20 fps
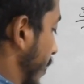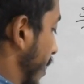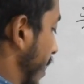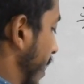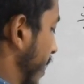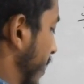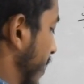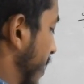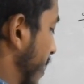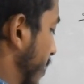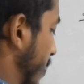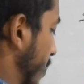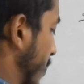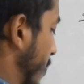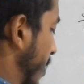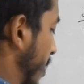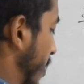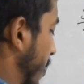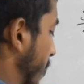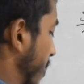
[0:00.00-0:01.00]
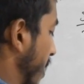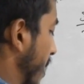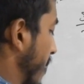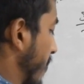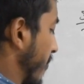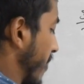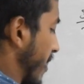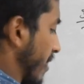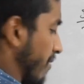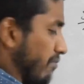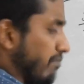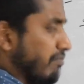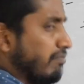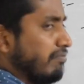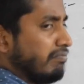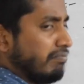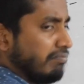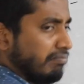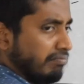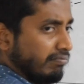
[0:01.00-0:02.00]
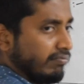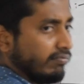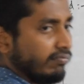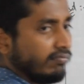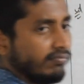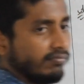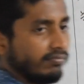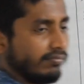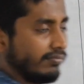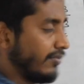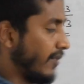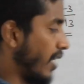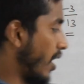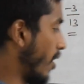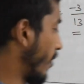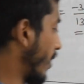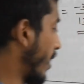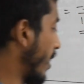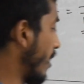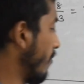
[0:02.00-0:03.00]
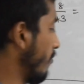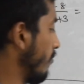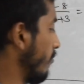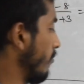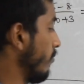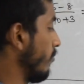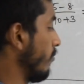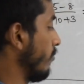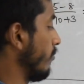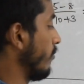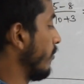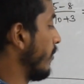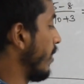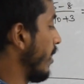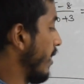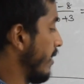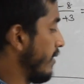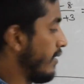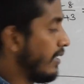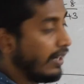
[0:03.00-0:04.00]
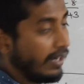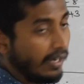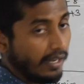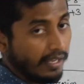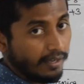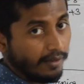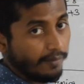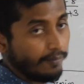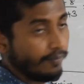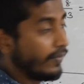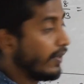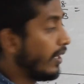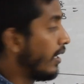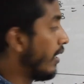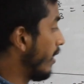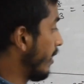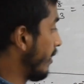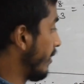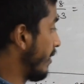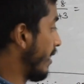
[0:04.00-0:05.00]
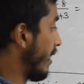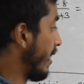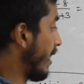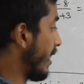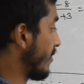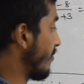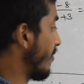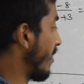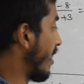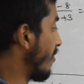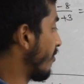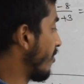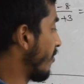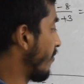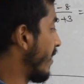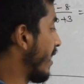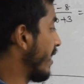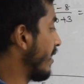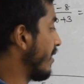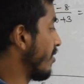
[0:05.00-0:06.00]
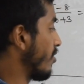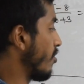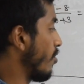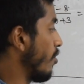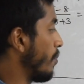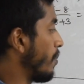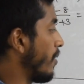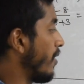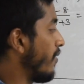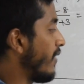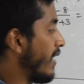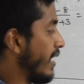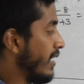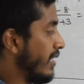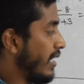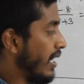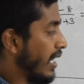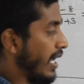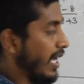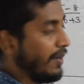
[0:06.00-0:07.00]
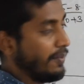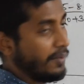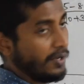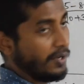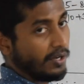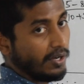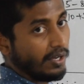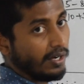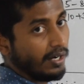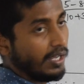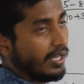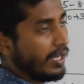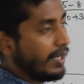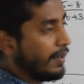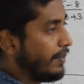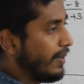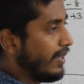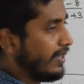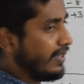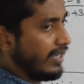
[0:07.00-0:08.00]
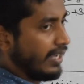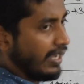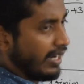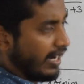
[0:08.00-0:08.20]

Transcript: Let us assume it to be m1. Okay, is it clear? Then next we have to find the slope of either AB or BC.